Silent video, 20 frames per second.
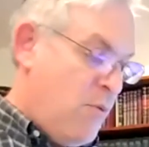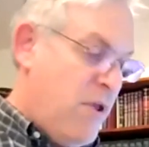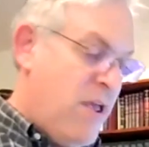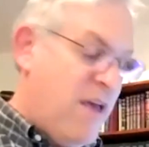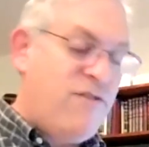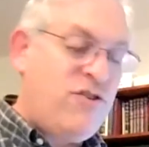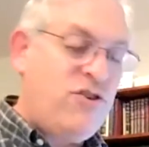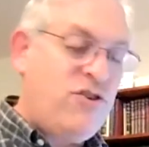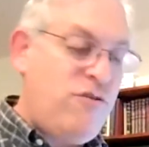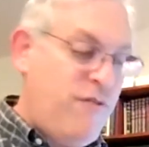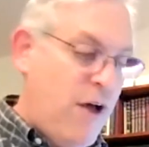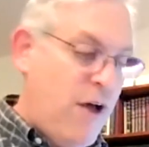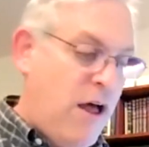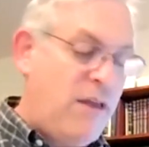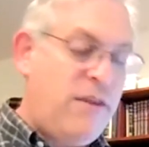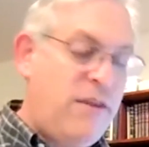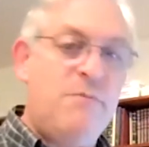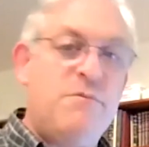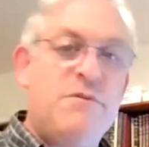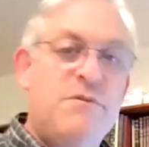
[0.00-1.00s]
We have two
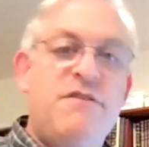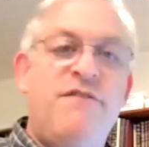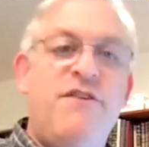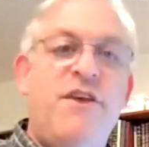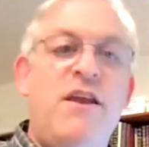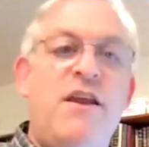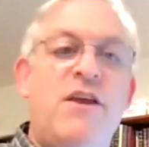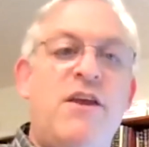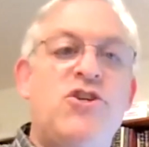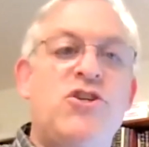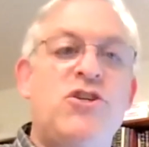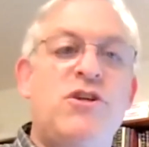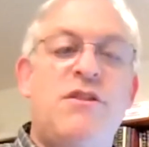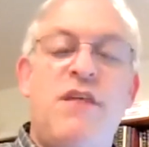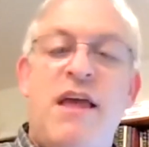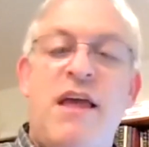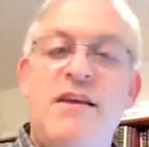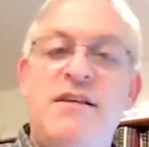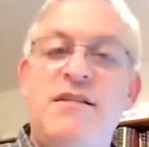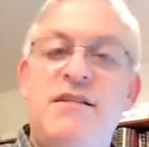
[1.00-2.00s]
volumes of
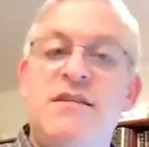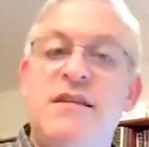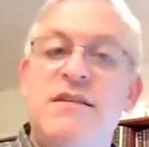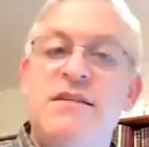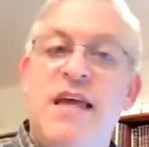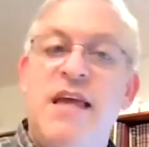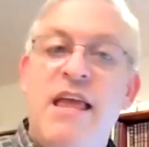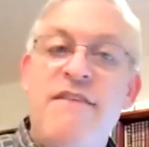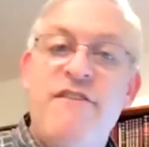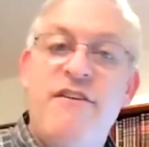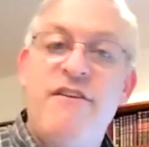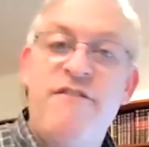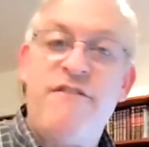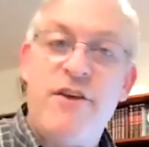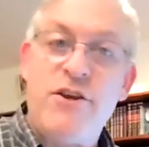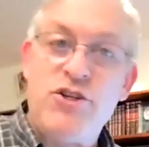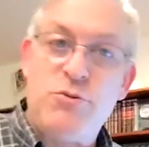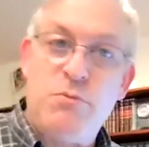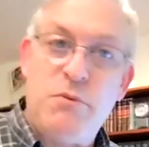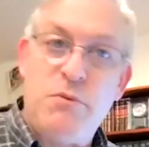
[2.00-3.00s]
Yiddish, thanks to David
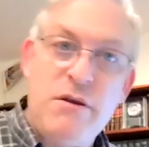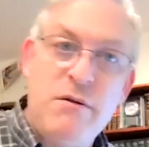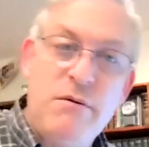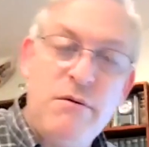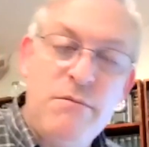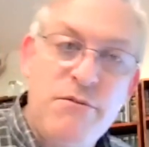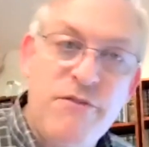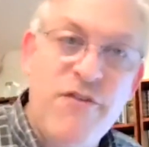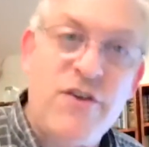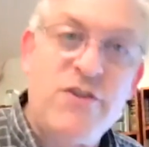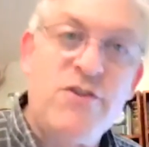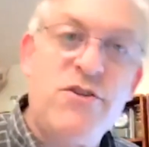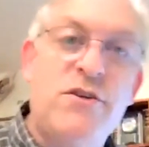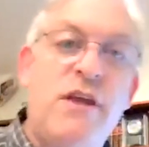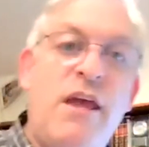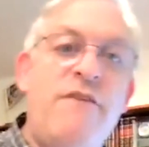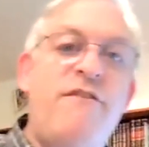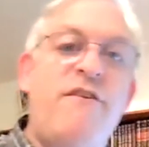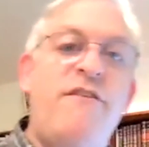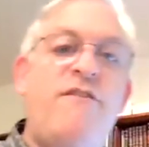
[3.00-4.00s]
Fishman,
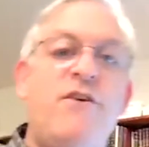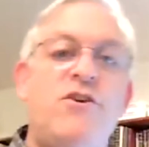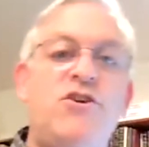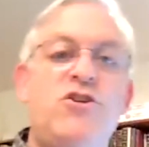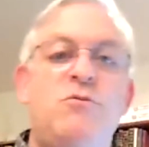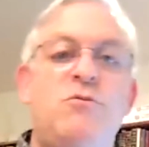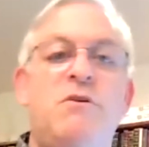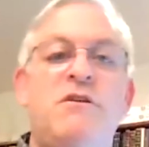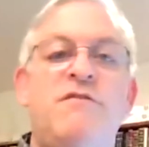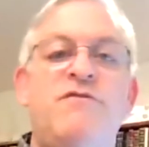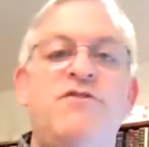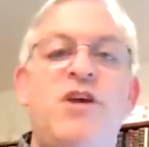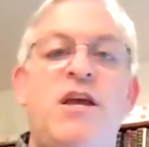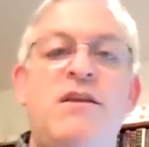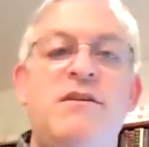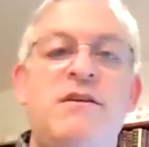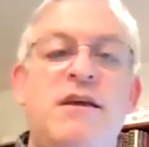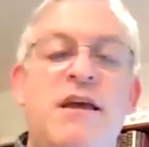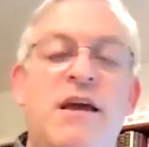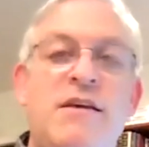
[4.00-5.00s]
Professor David Fishman of
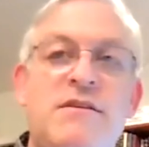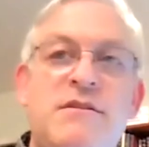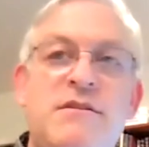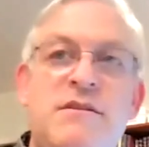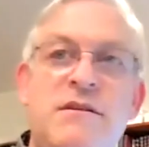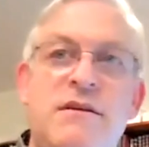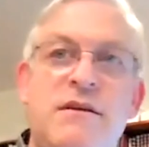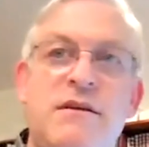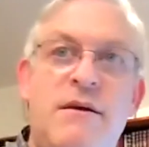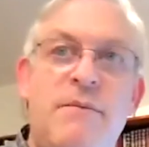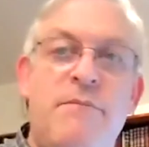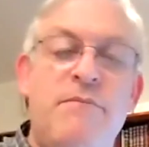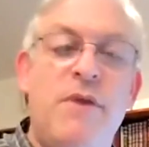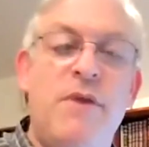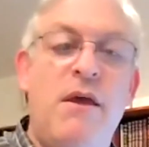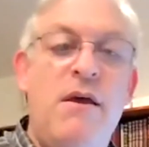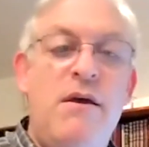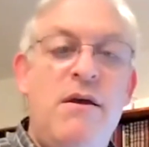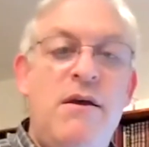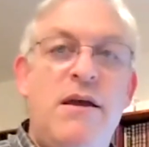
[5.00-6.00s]
JTS, um,